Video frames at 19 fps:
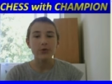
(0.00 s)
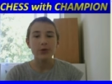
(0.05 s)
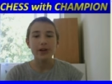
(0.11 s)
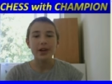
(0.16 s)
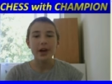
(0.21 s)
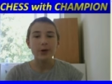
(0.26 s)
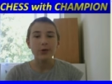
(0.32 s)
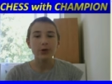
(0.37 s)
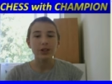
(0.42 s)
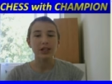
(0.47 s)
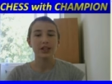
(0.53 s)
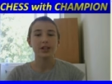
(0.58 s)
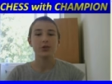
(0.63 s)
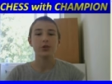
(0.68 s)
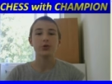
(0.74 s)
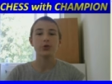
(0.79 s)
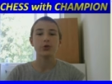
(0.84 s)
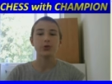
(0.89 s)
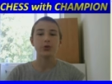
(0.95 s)
and now he has
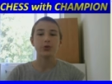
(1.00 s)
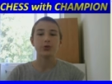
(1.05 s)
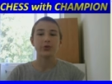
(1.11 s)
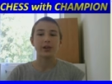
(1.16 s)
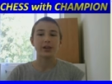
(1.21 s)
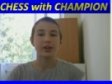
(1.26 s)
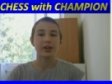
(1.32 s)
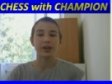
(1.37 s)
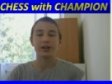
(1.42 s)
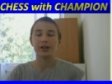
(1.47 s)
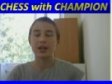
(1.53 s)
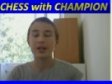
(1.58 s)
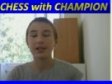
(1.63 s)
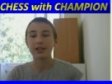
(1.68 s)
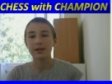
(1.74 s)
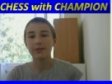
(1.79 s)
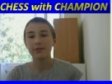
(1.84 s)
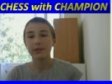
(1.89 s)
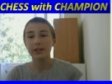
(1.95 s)
to choose whether he
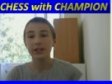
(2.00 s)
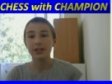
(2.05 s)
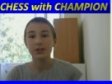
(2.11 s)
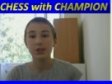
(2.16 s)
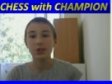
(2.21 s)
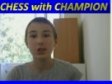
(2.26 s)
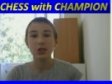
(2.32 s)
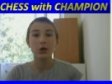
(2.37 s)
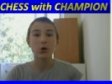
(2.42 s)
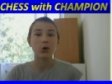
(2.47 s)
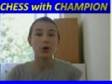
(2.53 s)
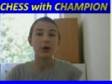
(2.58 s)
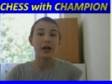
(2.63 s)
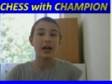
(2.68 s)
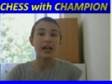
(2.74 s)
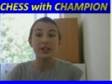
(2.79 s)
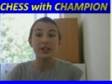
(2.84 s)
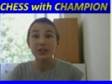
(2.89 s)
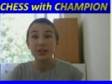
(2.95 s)
takes f takes g or
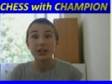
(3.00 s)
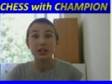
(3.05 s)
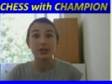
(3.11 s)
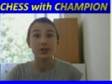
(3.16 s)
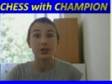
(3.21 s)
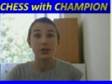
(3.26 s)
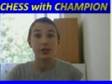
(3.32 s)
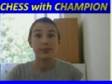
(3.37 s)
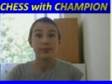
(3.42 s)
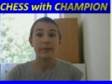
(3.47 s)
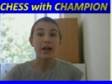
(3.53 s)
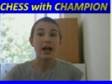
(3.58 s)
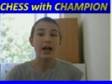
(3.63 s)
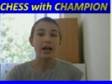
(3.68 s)
h takes g.